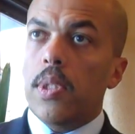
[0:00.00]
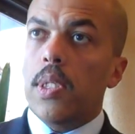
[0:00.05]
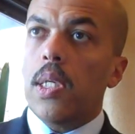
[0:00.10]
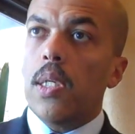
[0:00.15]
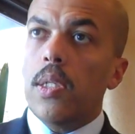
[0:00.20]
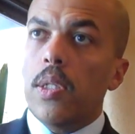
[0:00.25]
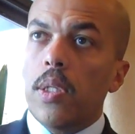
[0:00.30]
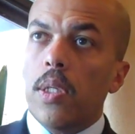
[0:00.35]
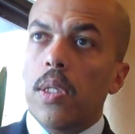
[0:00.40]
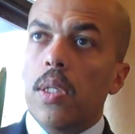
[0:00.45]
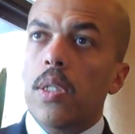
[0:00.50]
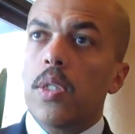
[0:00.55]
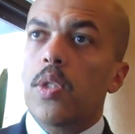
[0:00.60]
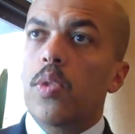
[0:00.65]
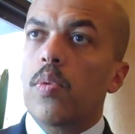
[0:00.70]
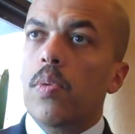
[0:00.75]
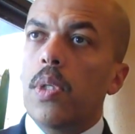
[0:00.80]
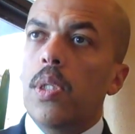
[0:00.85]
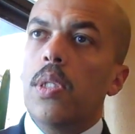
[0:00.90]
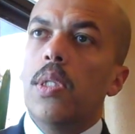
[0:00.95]
10 years,
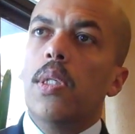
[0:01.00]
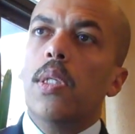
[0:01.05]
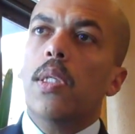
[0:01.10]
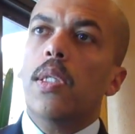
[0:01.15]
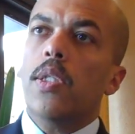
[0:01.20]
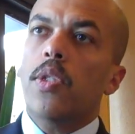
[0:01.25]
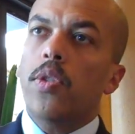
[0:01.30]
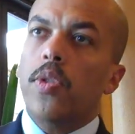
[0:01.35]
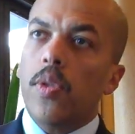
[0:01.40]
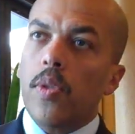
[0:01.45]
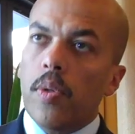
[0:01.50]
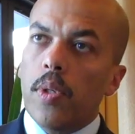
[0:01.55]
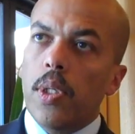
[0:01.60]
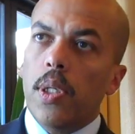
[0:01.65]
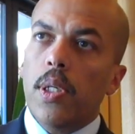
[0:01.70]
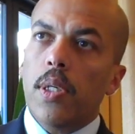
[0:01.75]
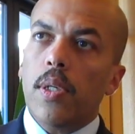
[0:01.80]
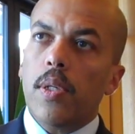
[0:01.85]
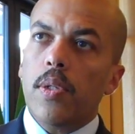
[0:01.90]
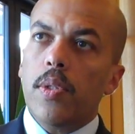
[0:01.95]
20 years, 30
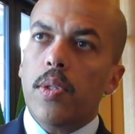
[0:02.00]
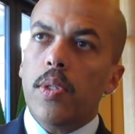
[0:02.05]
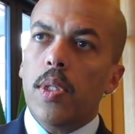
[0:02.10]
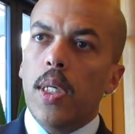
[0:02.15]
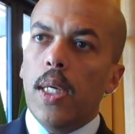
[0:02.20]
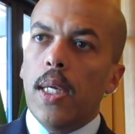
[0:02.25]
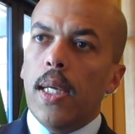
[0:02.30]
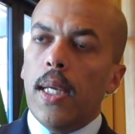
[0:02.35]
years,